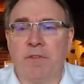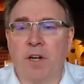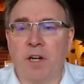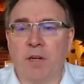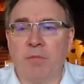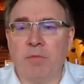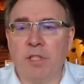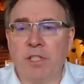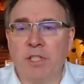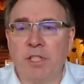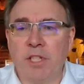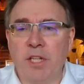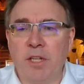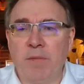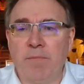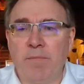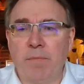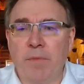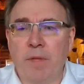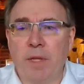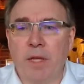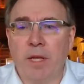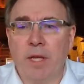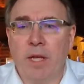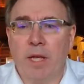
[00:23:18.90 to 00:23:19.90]
the pharmacy.
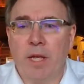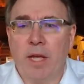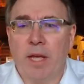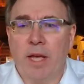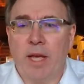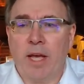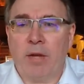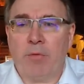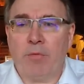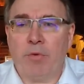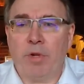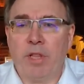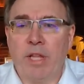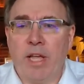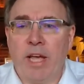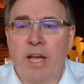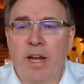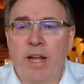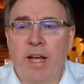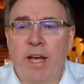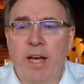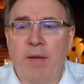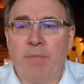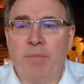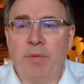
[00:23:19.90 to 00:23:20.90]
And when
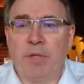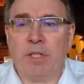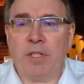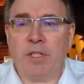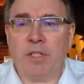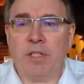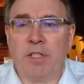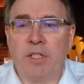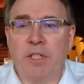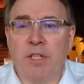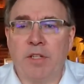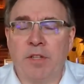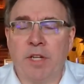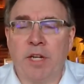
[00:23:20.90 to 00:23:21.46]
that happens,